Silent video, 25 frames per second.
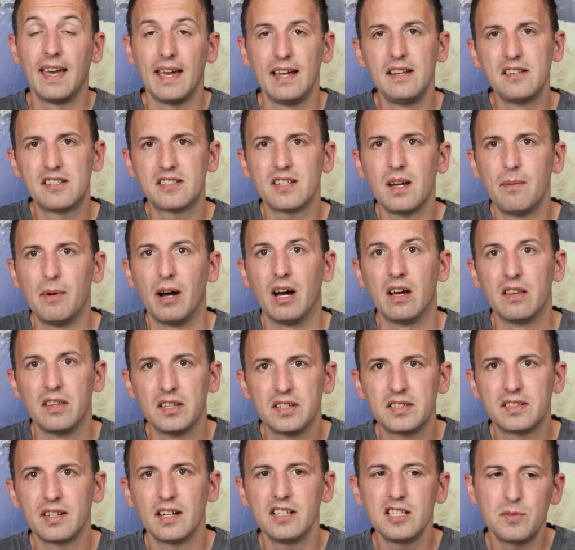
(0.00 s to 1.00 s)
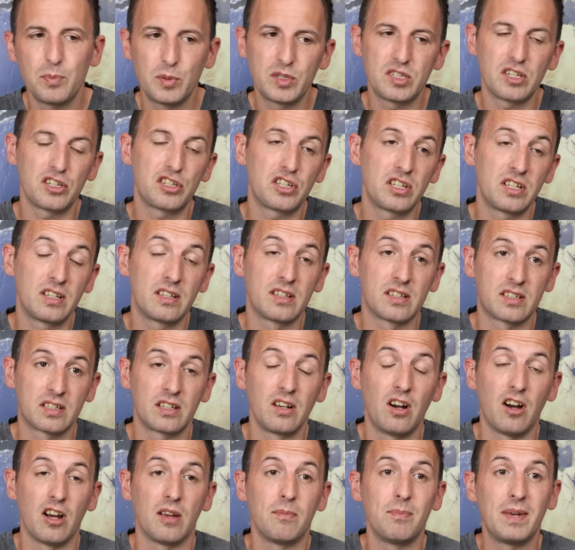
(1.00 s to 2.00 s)
In summer, the sun's position in the
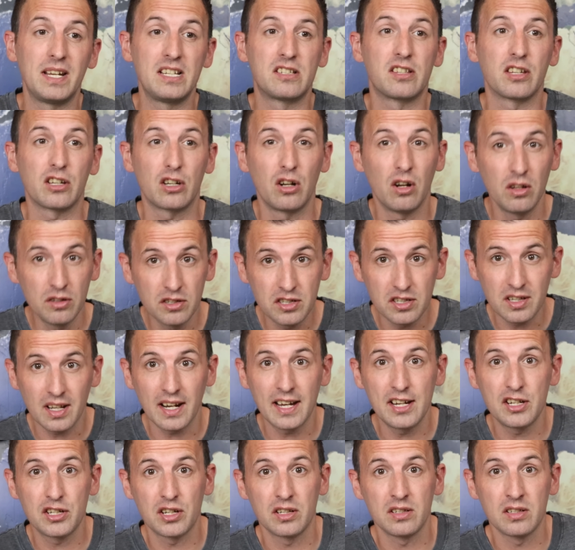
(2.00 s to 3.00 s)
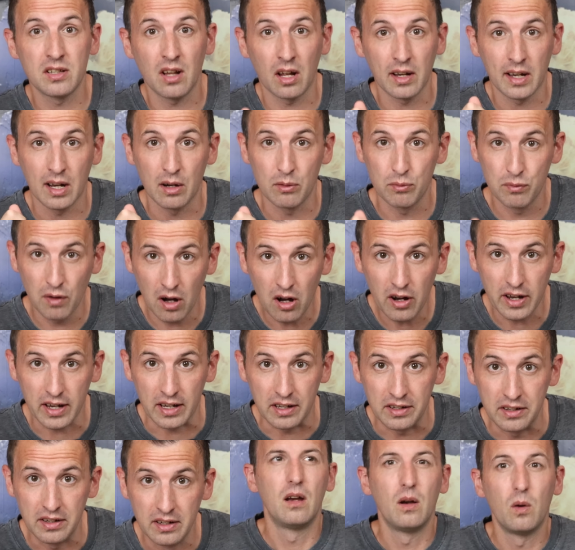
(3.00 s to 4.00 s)
sky means that constellations like
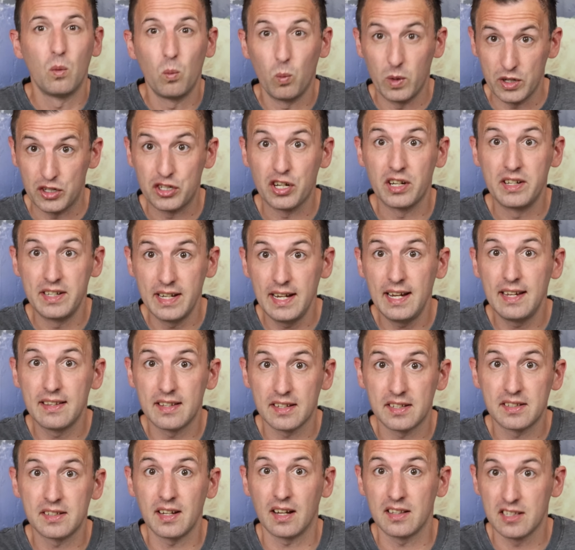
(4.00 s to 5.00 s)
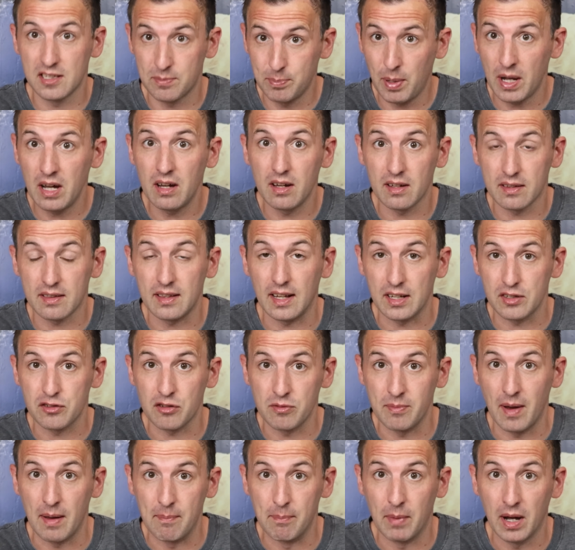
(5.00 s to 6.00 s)
Orion which are near the sun's path, let's
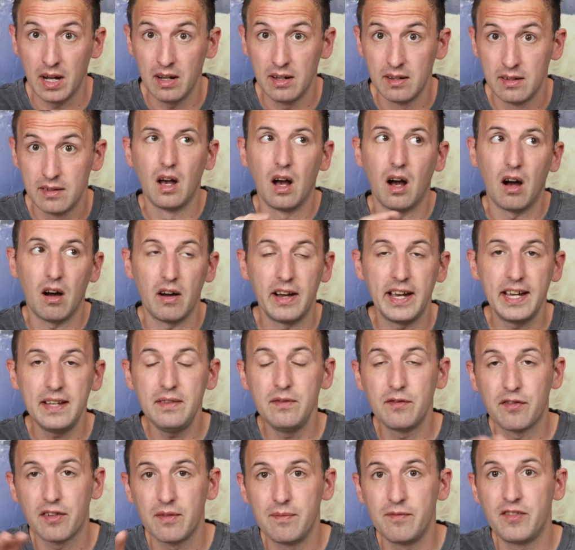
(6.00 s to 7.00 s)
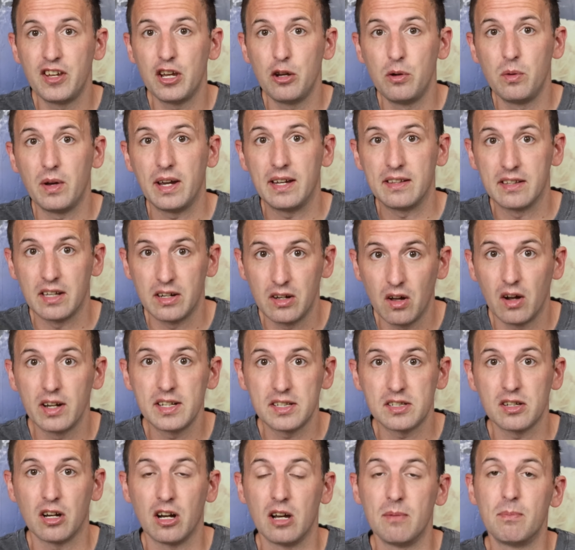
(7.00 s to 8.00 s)
remember, are hidden from view in the
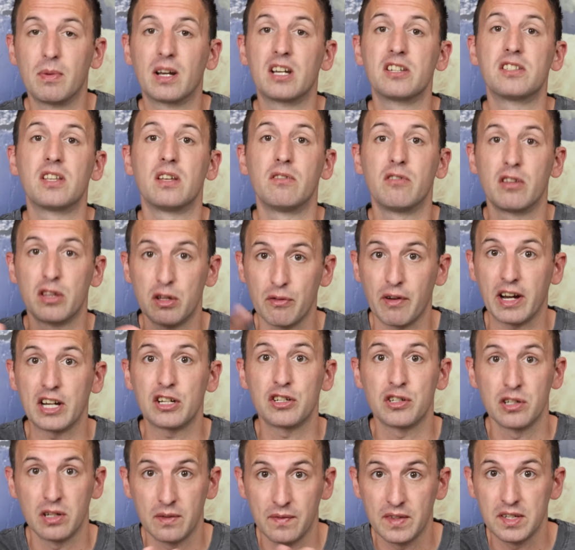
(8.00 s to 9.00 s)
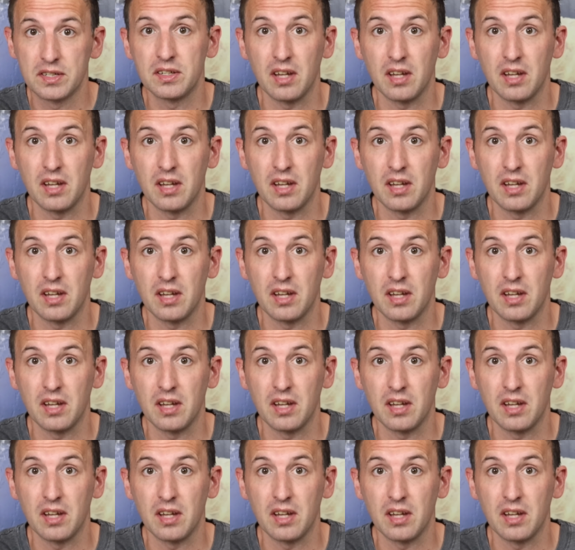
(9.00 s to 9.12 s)
night time because they're in the direction of the